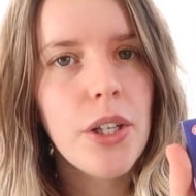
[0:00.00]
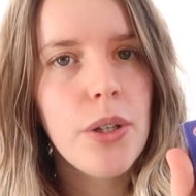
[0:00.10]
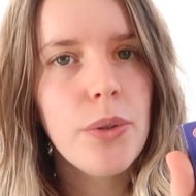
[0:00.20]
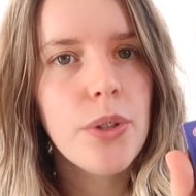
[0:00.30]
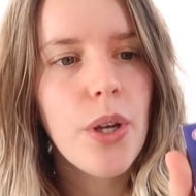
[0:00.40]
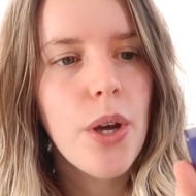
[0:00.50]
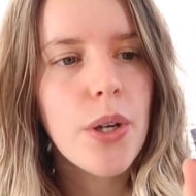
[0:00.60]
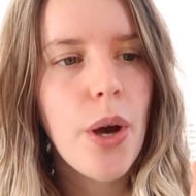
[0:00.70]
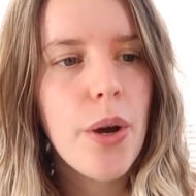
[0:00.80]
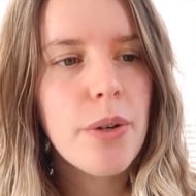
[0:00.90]
cute
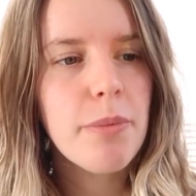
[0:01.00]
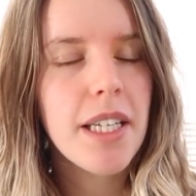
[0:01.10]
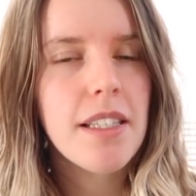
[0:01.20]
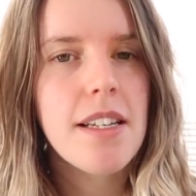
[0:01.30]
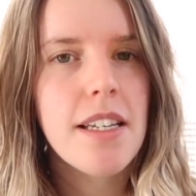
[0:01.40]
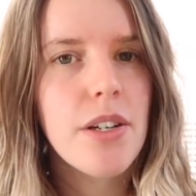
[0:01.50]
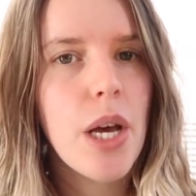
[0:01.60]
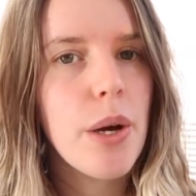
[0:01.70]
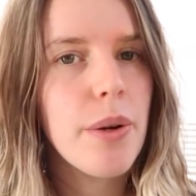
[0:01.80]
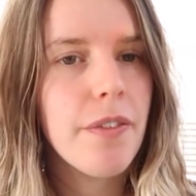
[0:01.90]
cone because I didn't
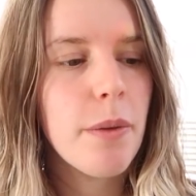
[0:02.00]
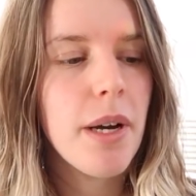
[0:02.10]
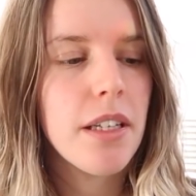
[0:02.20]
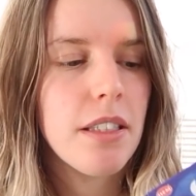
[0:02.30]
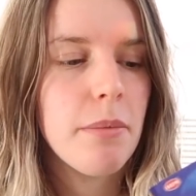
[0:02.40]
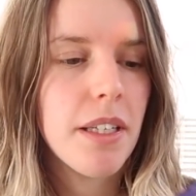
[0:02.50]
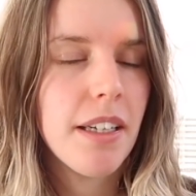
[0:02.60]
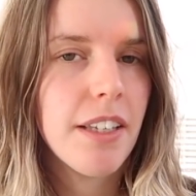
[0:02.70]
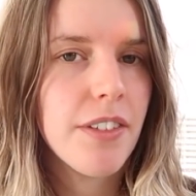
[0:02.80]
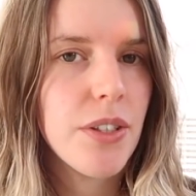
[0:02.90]
know if the person I'm going
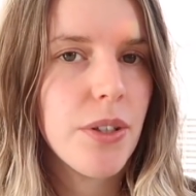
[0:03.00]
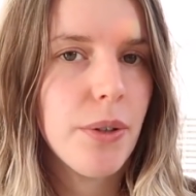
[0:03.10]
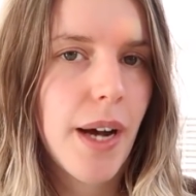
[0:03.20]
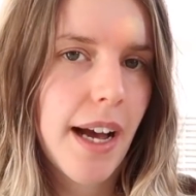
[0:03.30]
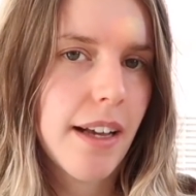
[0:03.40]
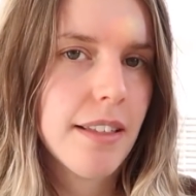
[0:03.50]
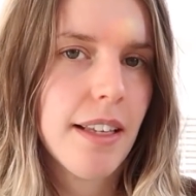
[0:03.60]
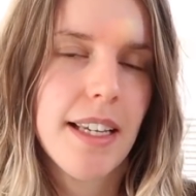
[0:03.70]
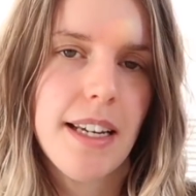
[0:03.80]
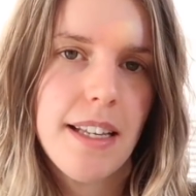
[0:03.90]
to give it to has
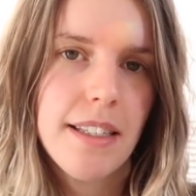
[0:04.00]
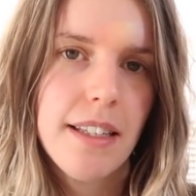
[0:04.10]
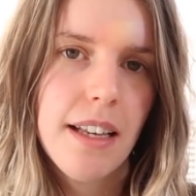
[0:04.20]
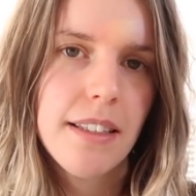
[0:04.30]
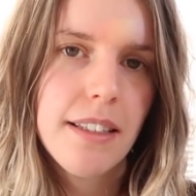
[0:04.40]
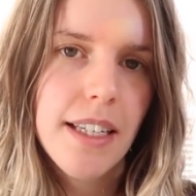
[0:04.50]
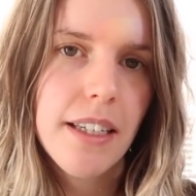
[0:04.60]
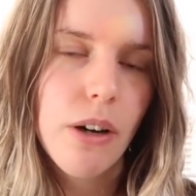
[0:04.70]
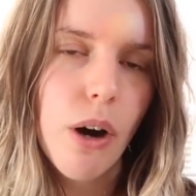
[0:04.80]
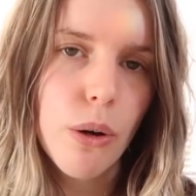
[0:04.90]
like an incense
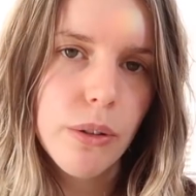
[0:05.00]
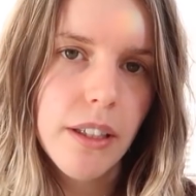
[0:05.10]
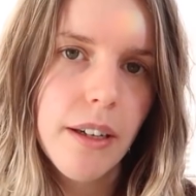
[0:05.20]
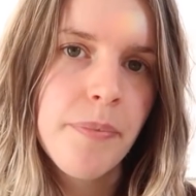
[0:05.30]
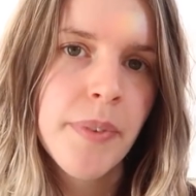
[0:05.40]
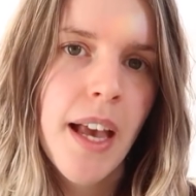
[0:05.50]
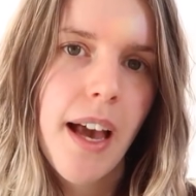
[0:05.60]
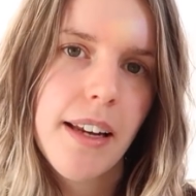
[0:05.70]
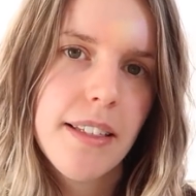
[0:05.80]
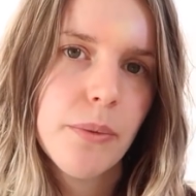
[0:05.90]
stick holder,
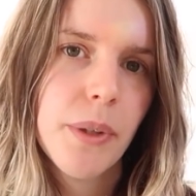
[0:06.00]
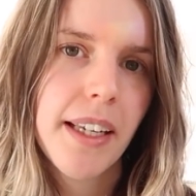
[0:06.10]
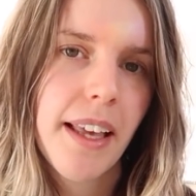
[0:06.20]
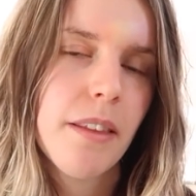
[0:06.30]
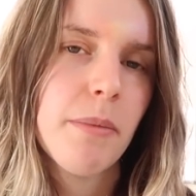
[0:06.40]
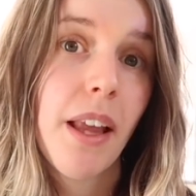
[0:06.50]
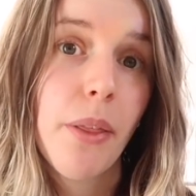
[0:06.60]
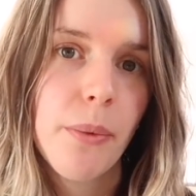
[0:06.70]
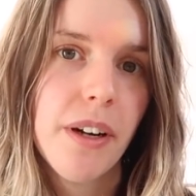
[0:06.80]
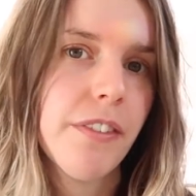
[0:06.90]
and I didn't want to get them
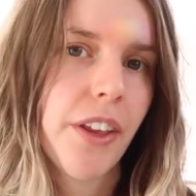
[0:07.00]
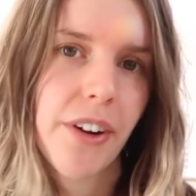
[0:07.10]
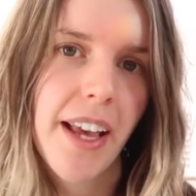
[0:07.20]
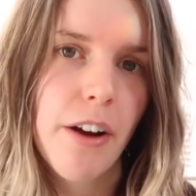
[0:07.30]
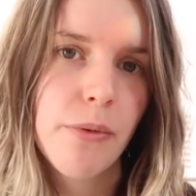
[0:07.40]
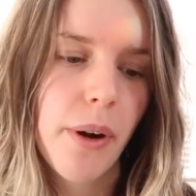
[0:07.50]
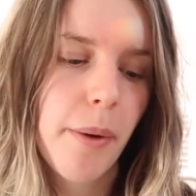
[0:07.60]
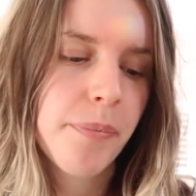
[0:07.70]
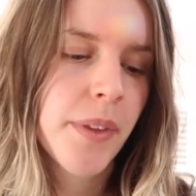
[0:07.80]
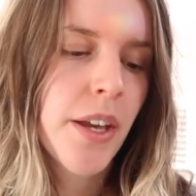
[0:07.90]
another one if they already have
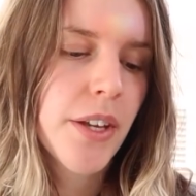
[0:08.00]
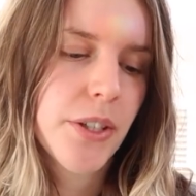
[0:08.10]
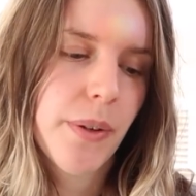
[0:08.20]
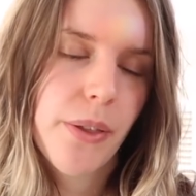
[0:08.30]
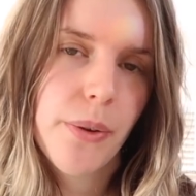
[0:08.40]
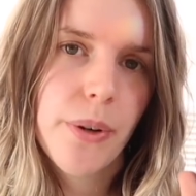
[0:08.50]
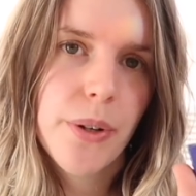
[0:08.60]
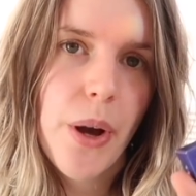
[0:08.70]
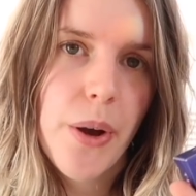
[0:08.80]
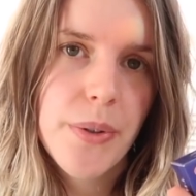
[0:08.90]
one. So I
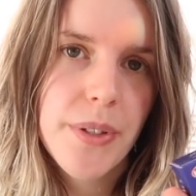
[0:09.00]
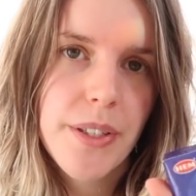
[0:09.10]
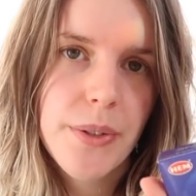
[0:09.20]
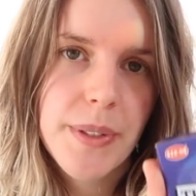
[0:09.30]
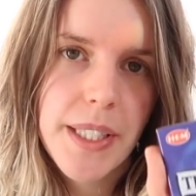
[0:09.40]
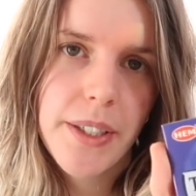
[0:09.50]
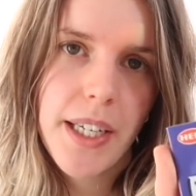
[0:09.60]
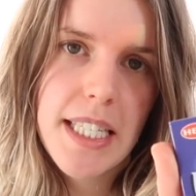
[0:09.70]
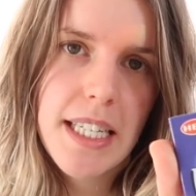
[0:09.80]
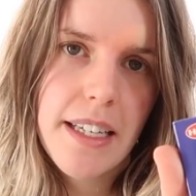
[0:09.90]
thought cones is a really good
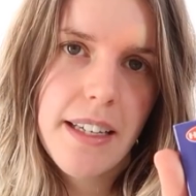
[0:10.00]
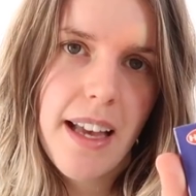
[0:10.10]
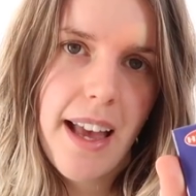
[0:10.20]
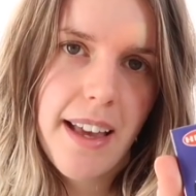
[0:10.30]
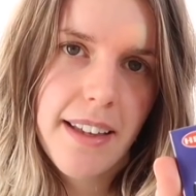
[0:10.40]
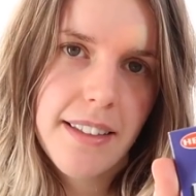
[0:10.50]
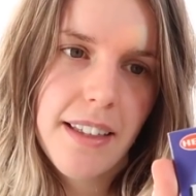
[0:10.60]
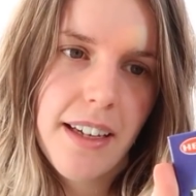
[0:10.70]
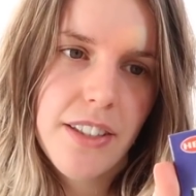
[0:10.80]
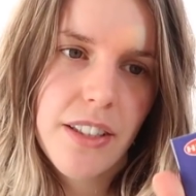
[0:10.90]
idea, and
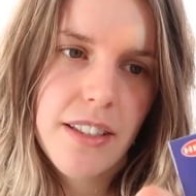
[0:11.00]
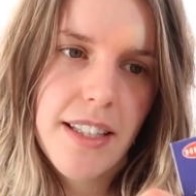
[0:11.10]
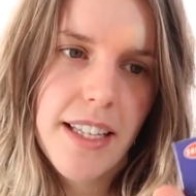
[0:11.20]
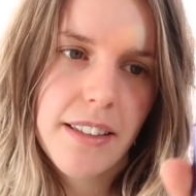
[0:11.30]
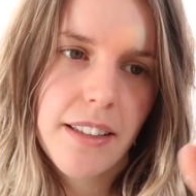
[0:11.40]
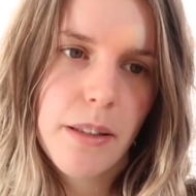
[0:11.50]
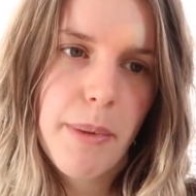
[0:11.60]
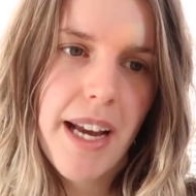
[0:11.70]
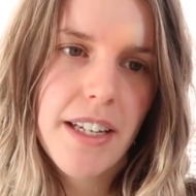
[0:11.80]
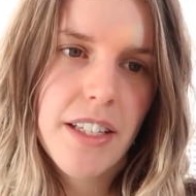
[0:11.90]
I just think that the
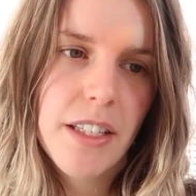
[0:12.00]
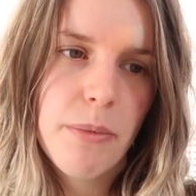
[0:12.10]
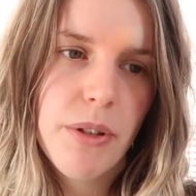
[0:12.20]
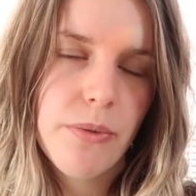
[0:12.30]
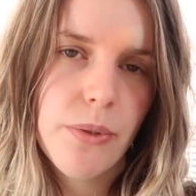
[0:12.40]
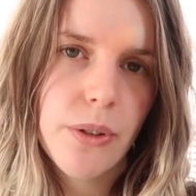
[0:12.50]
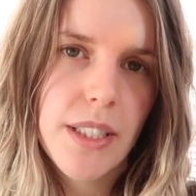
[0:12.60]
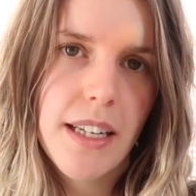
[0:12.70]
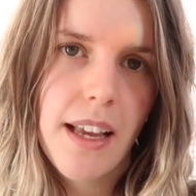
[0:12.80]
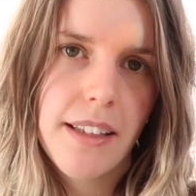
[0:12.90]
packaging is beautiful.
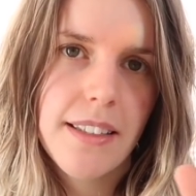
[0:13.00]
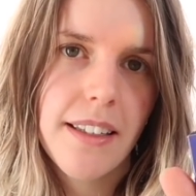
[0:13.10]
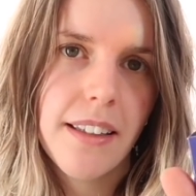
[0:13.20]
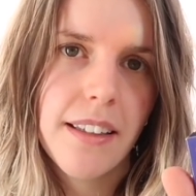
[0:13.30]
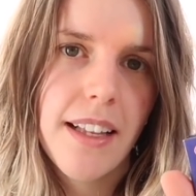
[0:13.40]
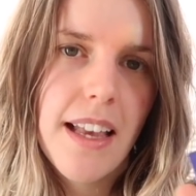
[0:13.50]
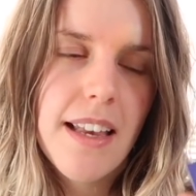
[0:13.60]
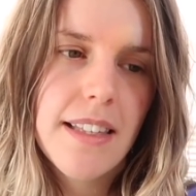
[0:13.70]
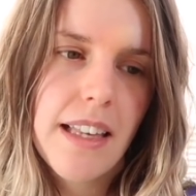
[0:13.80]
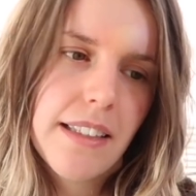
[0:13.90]
It's a nice little
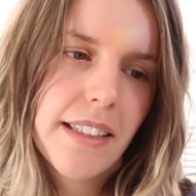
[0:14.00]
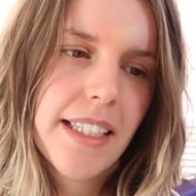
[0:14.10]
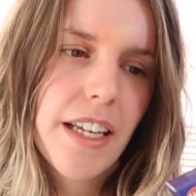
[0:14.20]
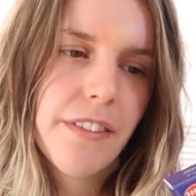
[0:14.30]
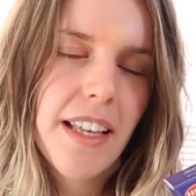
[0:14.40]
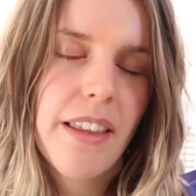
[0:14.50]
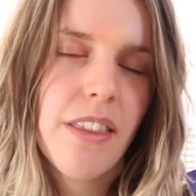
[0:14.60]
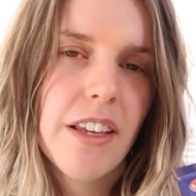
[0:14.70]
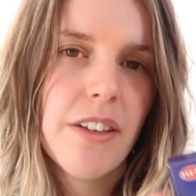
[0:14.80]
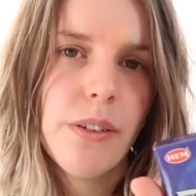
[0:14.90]
scented gift. They can
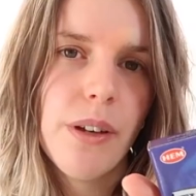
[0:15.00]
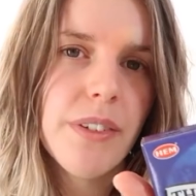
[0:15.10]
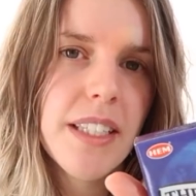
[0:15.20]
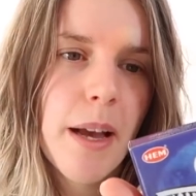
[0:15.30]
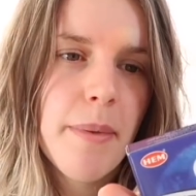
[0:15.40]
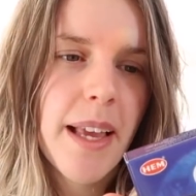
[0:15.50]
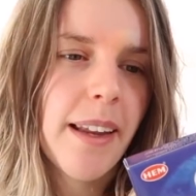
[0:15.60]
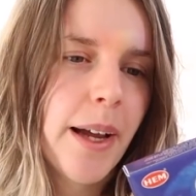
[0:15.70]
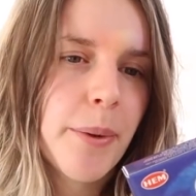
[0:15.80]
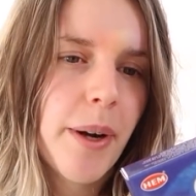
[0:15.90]
think of you every time they
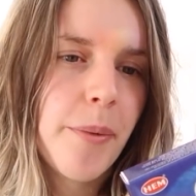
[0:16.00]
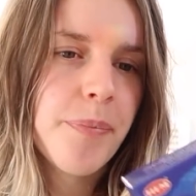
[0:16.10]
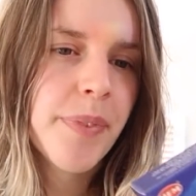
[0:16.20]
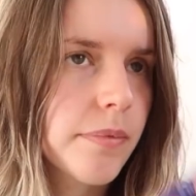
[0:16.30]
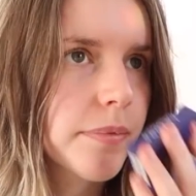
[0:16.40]
light one,